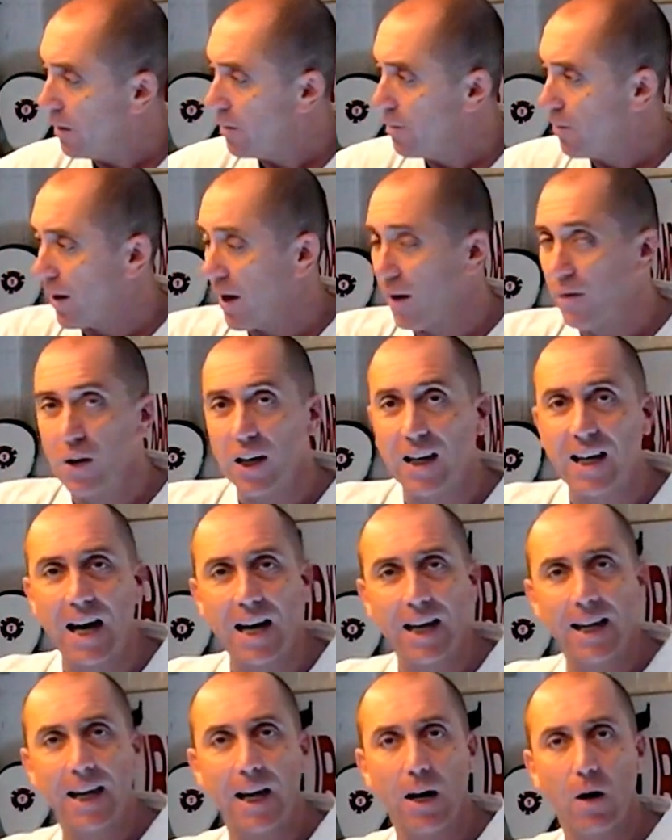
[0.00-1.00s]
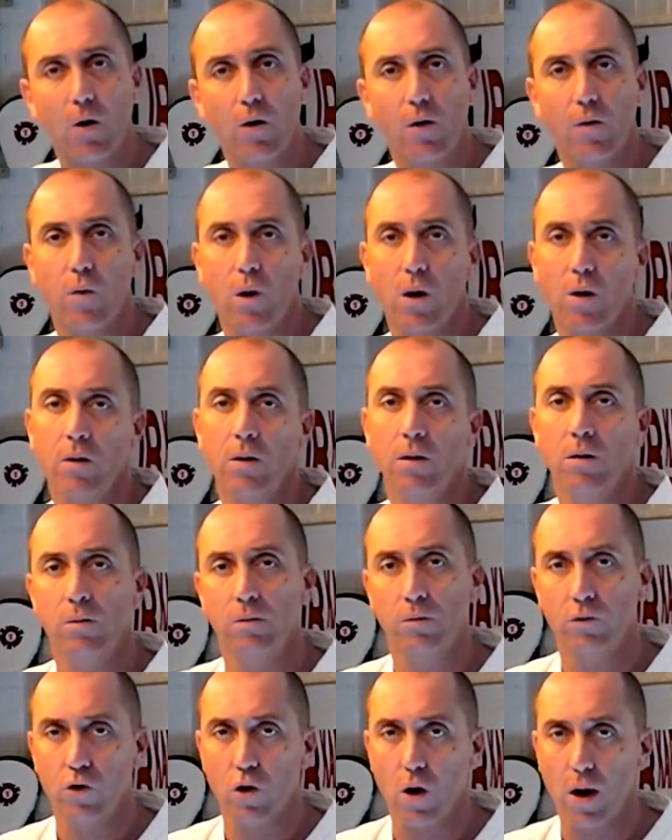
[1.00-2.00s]
but if you can get hold of one,
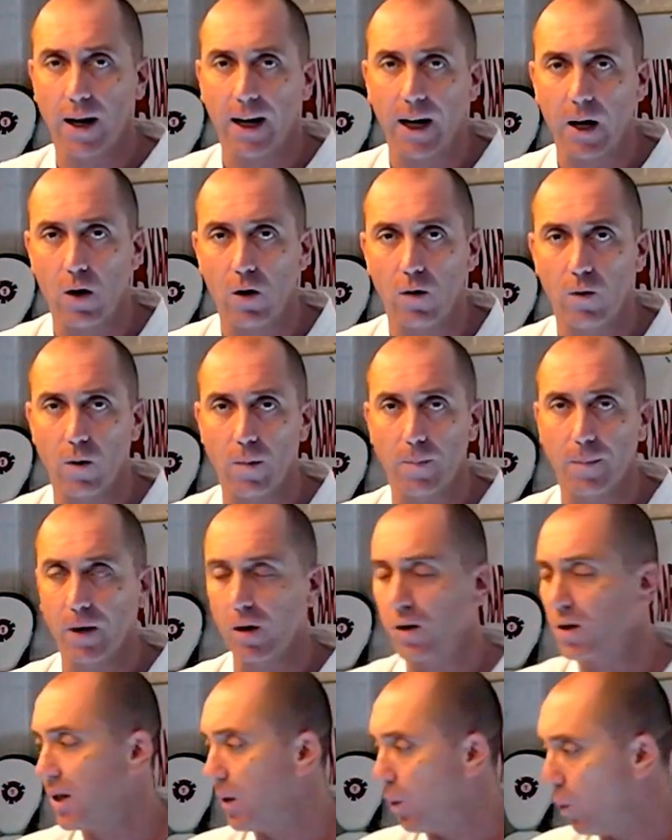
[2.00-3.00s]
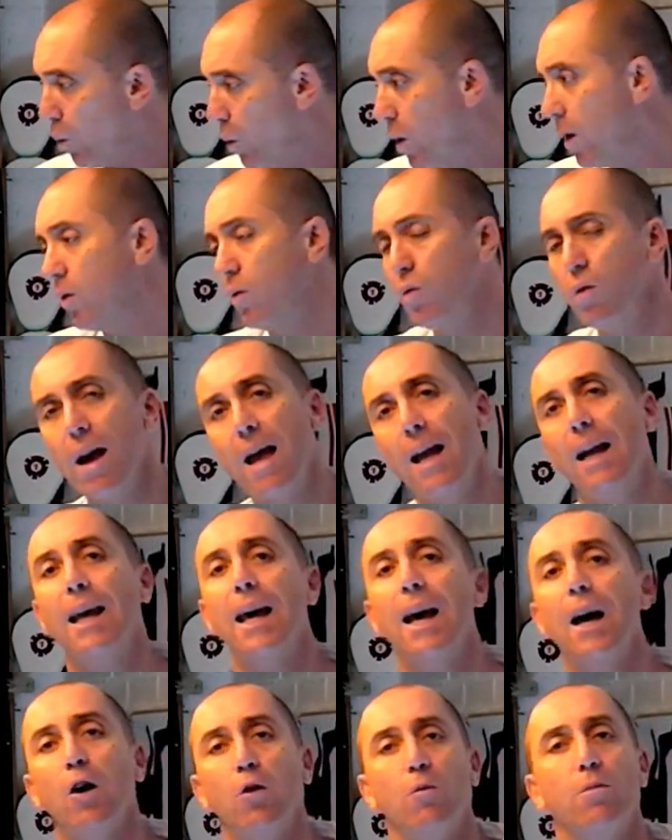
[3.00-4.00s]
try and get hold of one because it will really
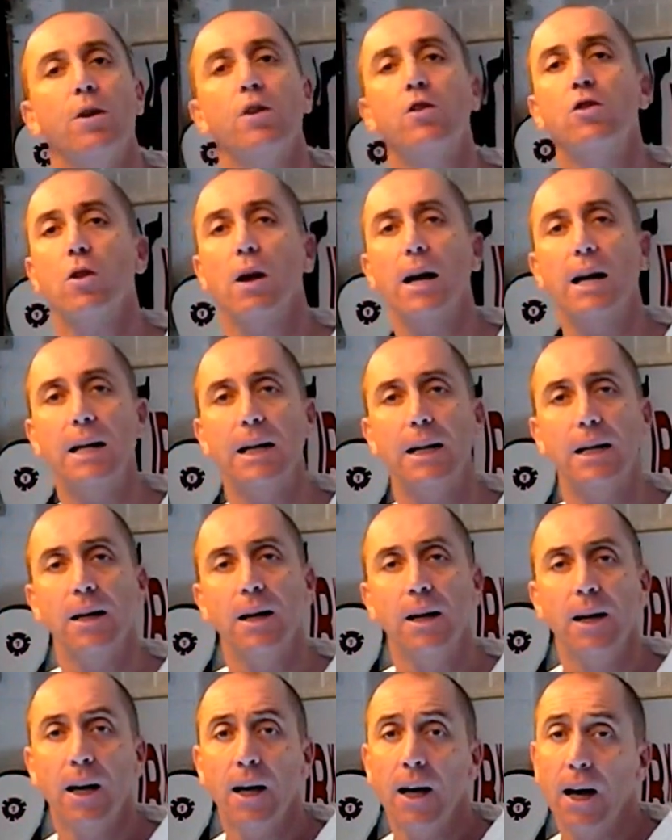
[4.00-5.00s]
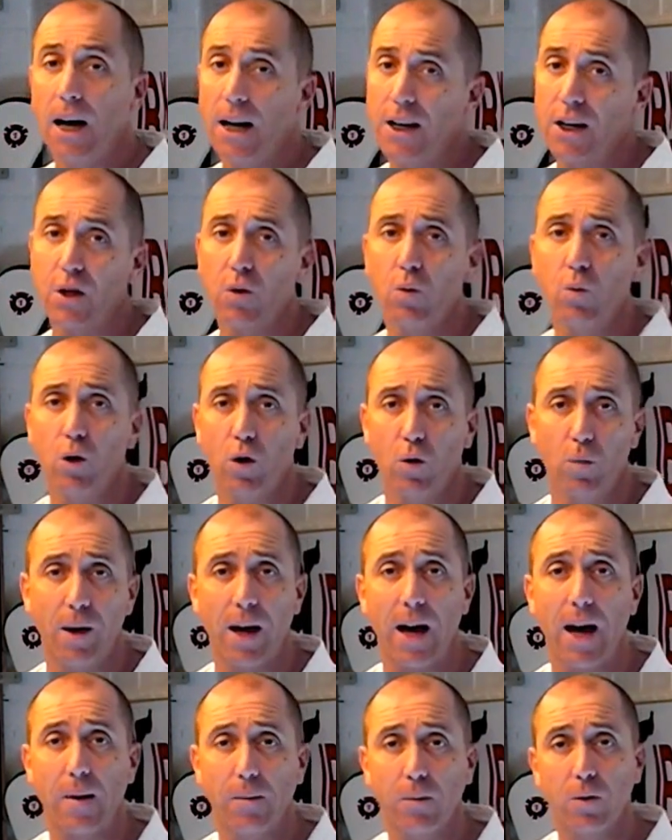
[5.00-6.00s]
help your training and you will be
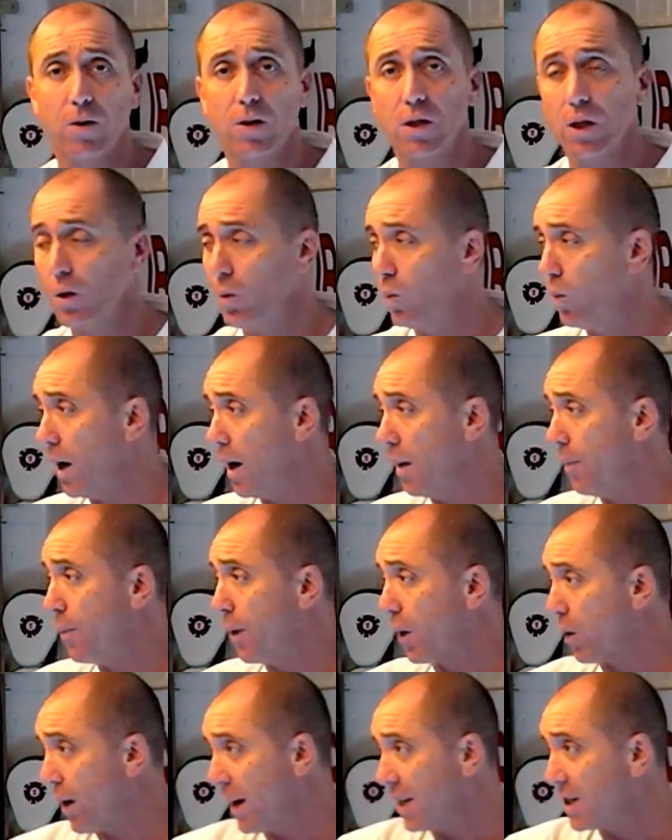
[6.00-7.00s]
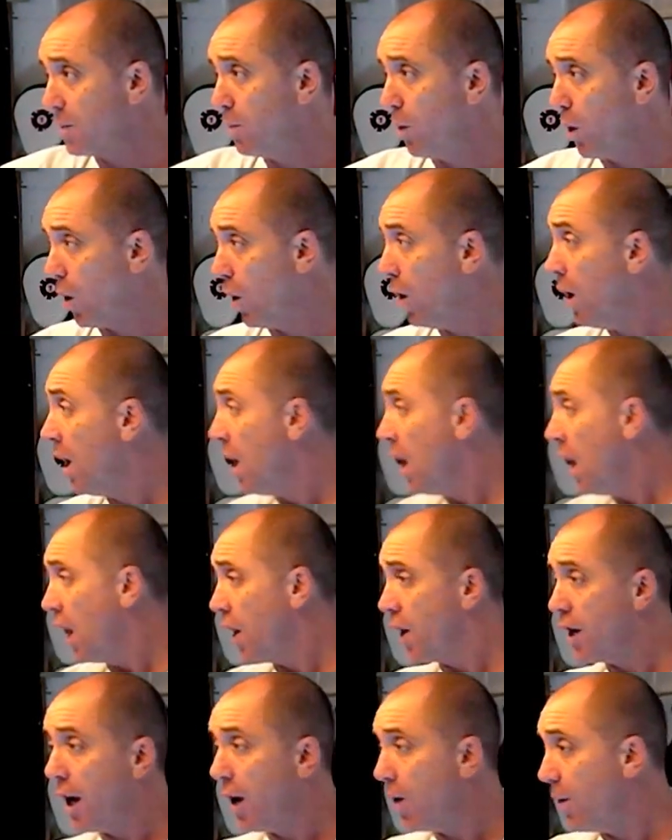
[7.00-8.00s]
able to progress more
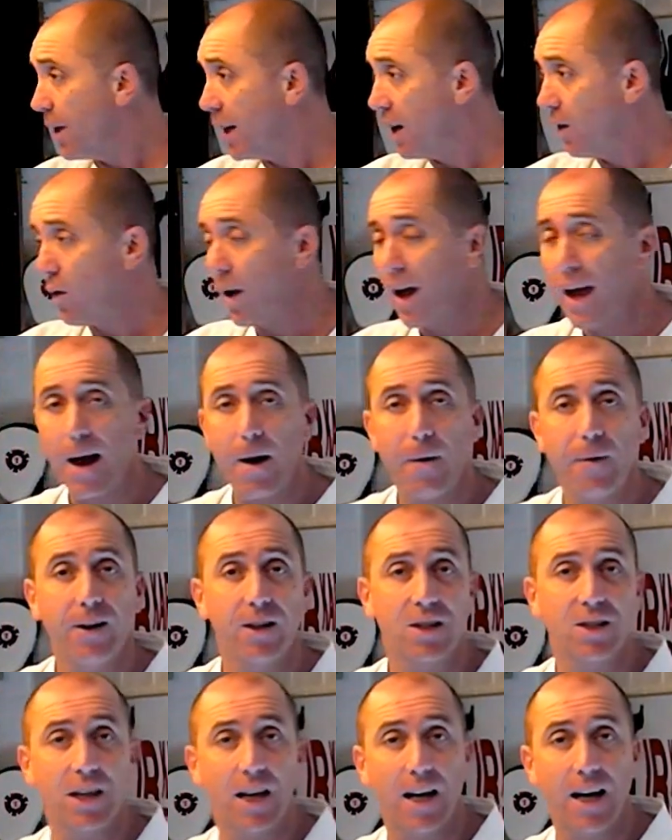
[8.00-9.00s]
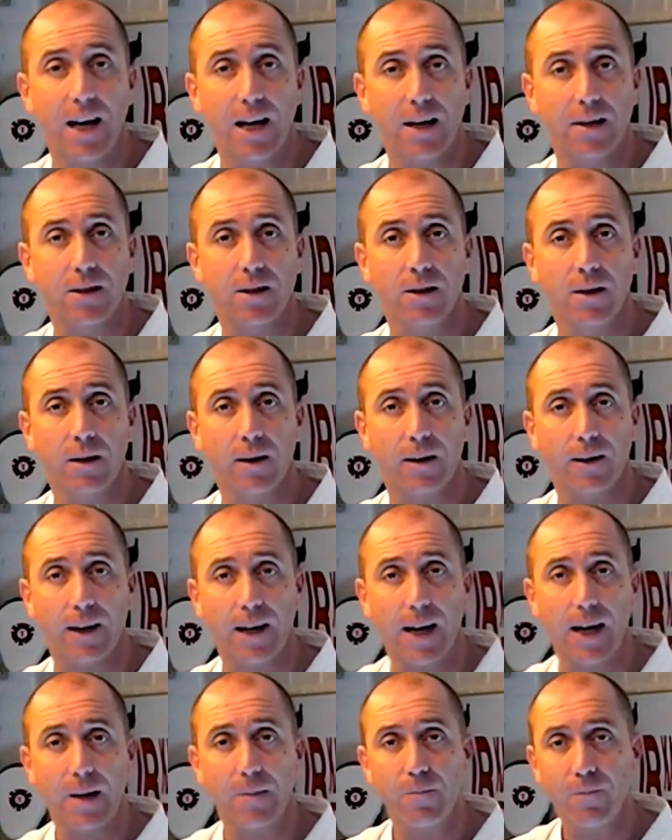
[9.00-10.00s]
and know the different areas to hit,
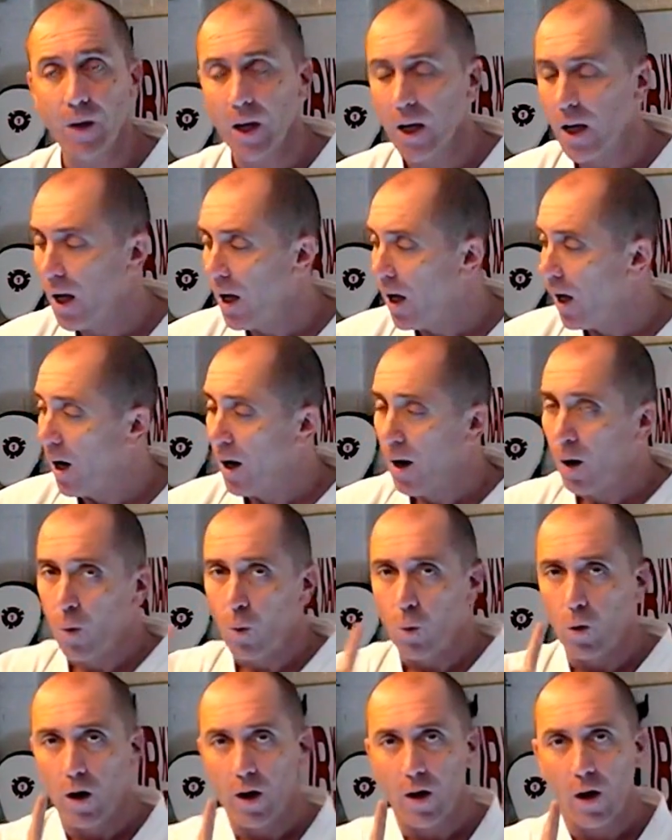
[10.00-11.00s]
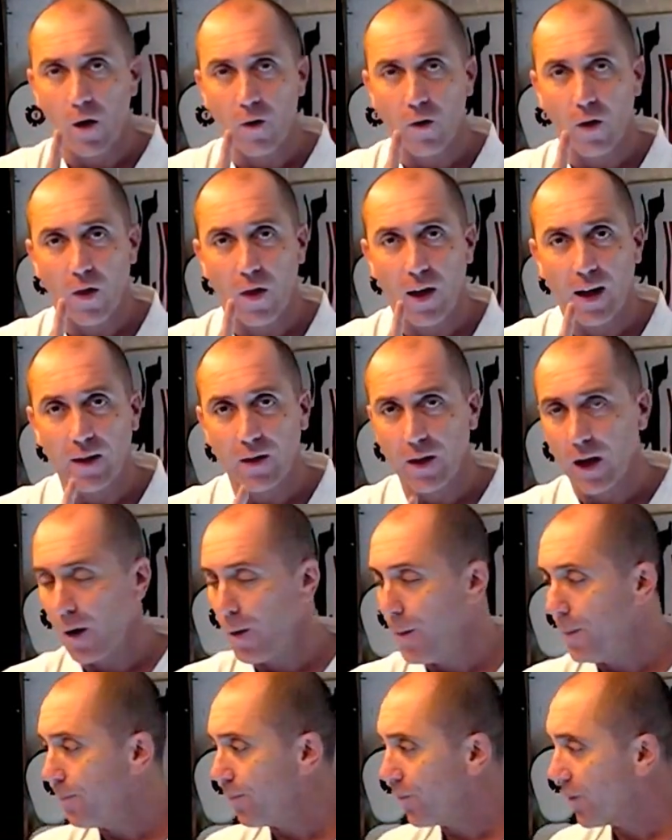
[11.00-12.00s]
okay? One other thing
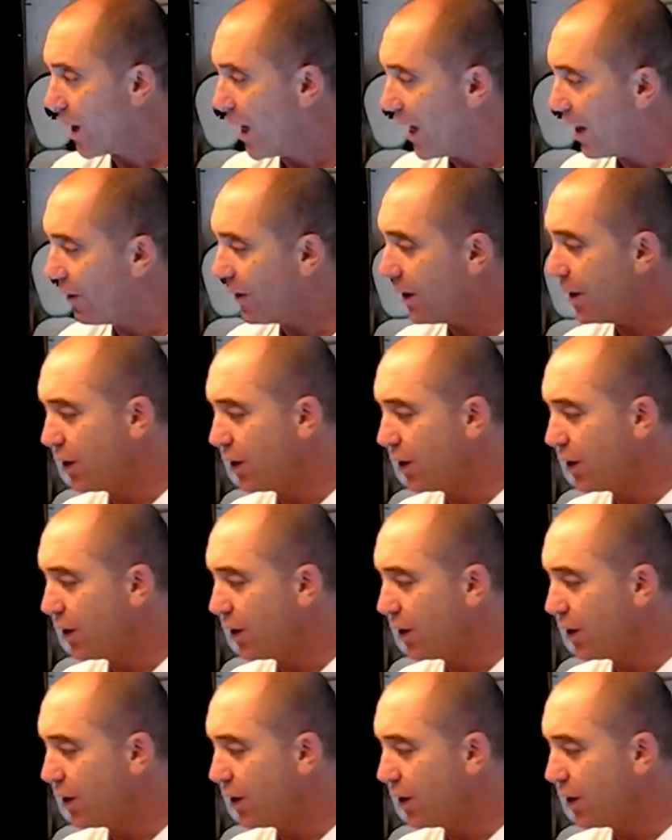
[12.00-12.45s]
though, if you